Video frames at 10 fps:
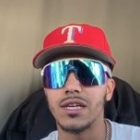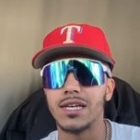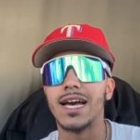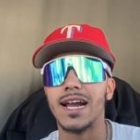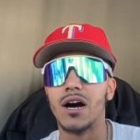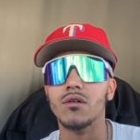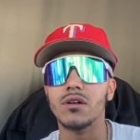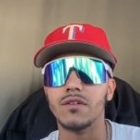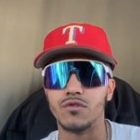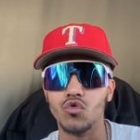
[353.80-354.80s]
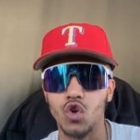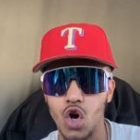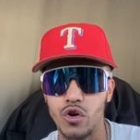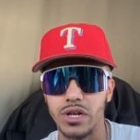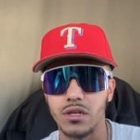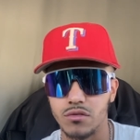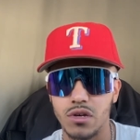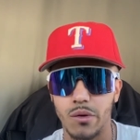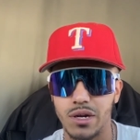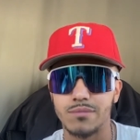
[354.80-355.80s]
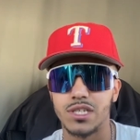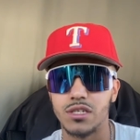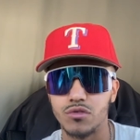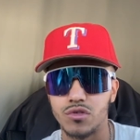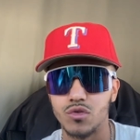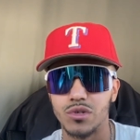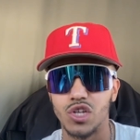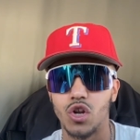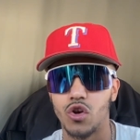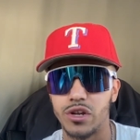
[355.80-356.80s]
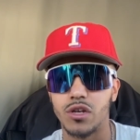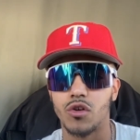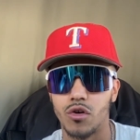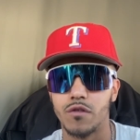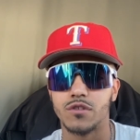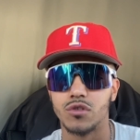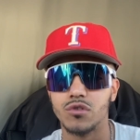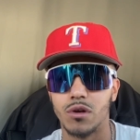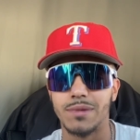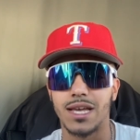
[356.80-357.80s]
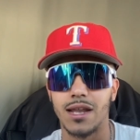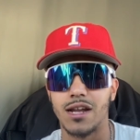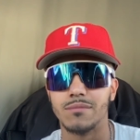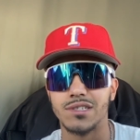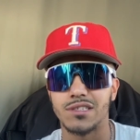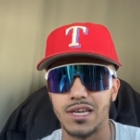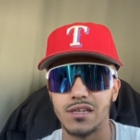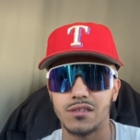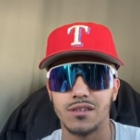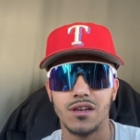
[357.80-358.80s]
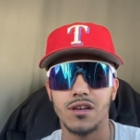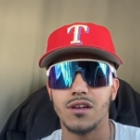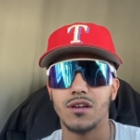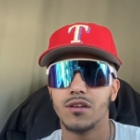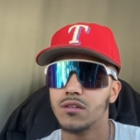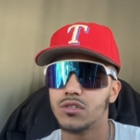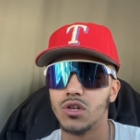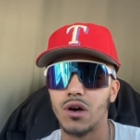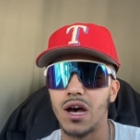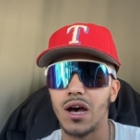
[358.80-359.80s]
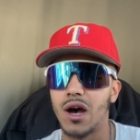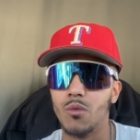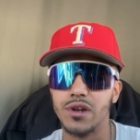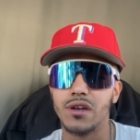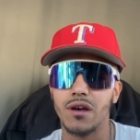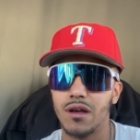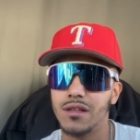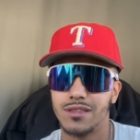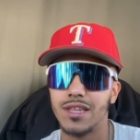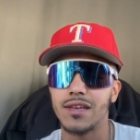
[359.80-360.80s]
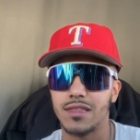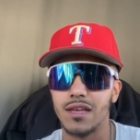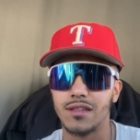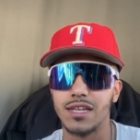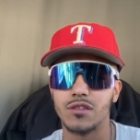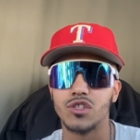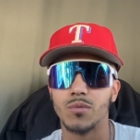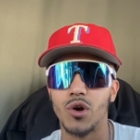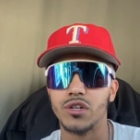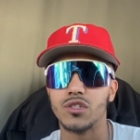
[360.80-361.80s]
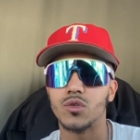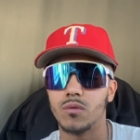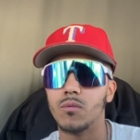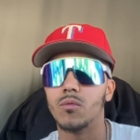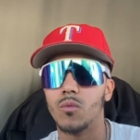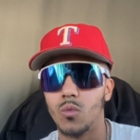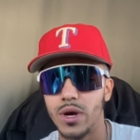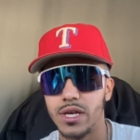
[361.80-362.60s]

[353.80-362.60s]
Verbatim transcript: get out if you're learning. You get what I'm saying? You're still in the learning curve, so you're gonna make a lot of mistakes. So I, I wouldn't think that's like the smartest way.